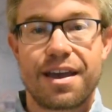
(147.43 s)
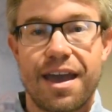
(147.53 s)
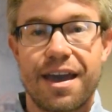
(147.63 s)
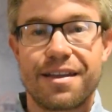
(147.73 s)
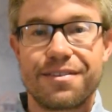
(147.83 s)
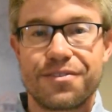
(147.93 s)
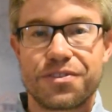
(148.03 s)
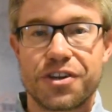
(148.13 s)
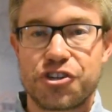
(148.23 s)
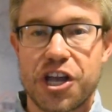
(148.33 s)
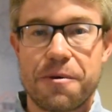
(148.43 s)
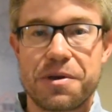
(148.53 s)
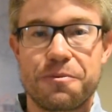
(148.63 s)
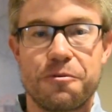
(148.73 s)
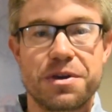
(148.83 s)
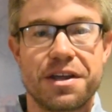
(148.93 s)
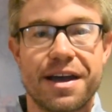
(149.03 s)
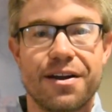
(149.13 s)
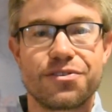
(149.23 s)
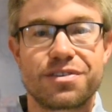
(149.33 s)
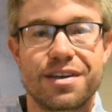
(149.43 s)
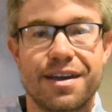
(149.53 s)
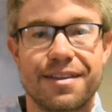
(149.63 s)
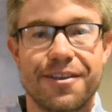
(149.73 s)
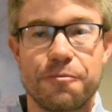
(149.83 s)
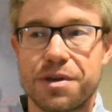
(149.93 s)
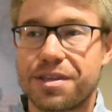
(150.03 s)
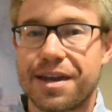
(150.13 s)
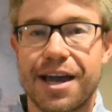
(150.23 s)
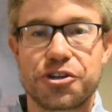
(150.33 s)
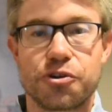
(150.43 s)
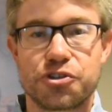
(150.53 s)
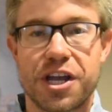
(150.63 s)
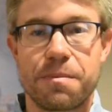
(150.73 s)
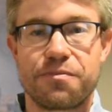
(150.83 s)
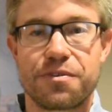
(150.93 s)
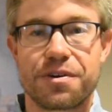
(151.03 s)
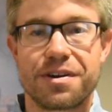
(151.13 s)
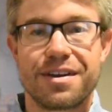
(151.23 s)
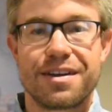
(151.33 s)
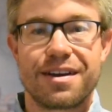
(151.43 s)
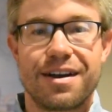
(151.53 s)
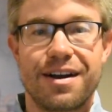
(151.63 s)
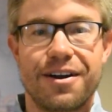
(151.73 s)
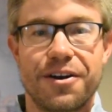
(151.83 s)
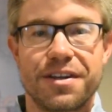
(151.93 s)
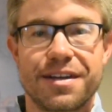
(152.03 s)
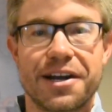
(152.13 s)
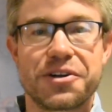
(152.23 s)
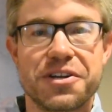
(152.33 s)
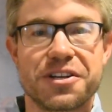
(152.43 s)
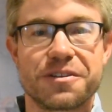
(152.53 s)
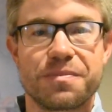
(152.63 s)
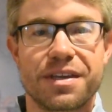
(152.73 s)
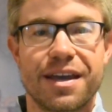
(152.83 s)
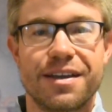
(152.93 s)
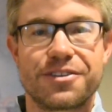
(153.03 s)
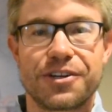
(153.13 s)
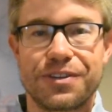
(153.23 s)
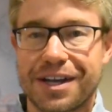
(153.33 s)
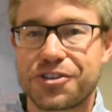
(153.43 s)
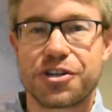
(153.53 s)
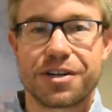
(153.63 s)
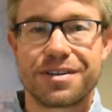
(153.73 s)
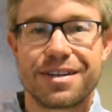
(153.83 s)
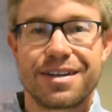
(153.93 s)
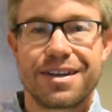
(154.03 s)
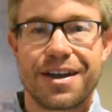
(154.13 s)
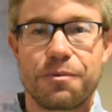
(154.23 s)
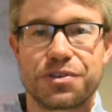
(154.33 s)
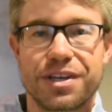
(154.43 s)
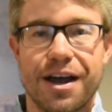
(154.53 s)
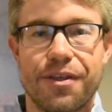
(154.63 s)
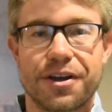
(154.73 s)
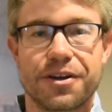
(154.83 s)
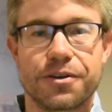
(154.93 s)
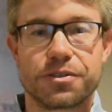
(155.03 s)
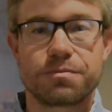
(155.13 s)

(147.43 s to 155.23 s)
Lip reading: And the champion will be announced, and they'll be the national champ for an entire year until next year, and we'll see how that goes.